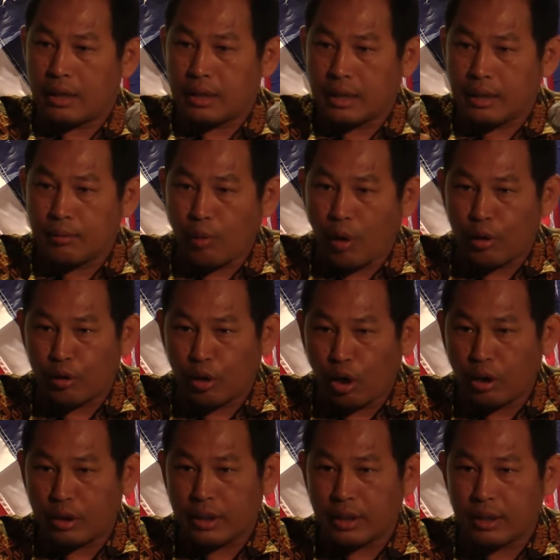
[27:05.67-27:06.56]
the one,
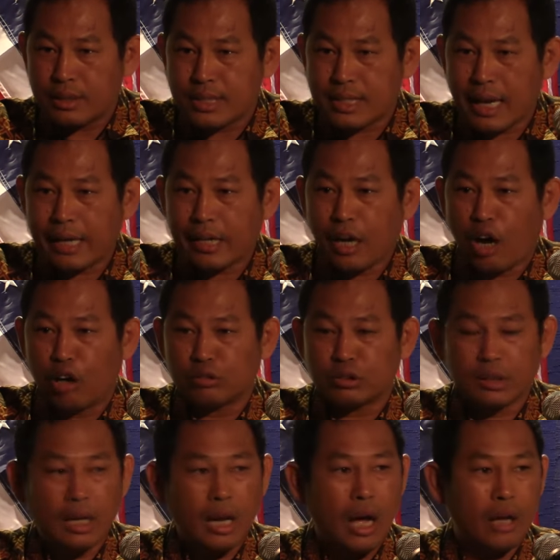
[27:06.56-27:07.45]
not the state
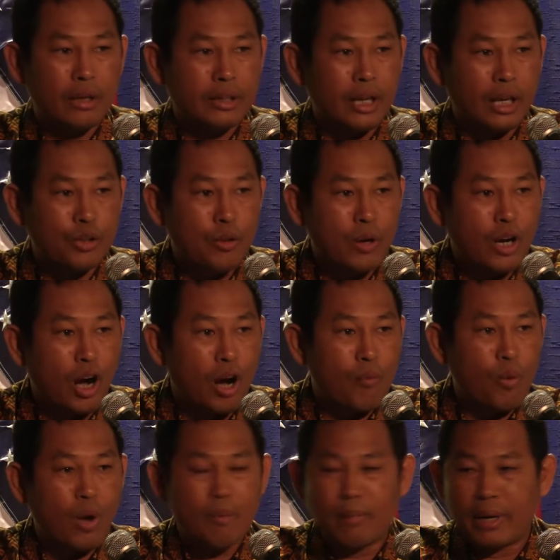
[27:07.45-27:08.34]
councillor, the
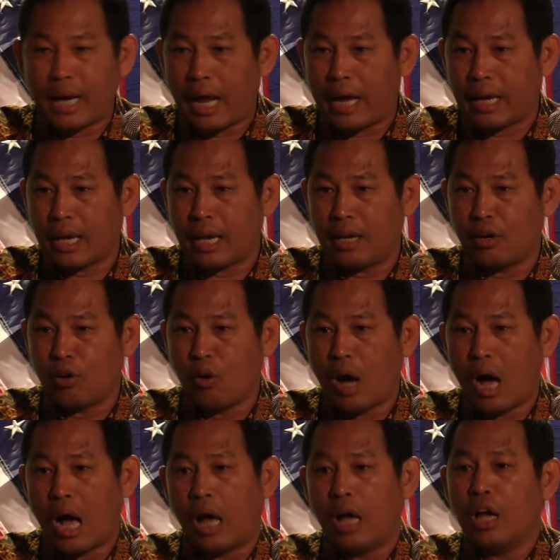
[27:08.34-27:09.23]
Yuga Puemanang
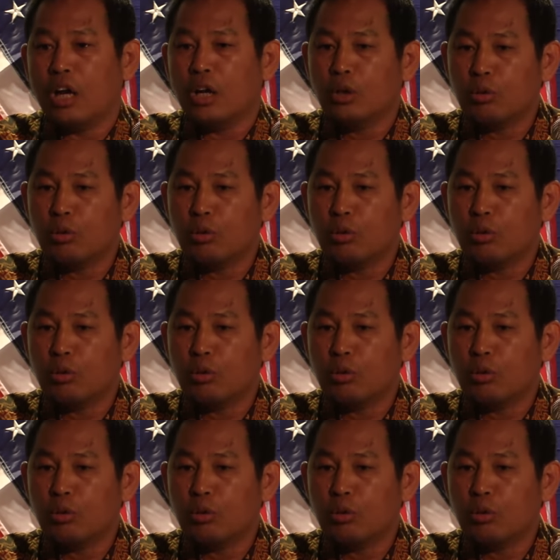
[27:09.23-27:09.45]
Noa.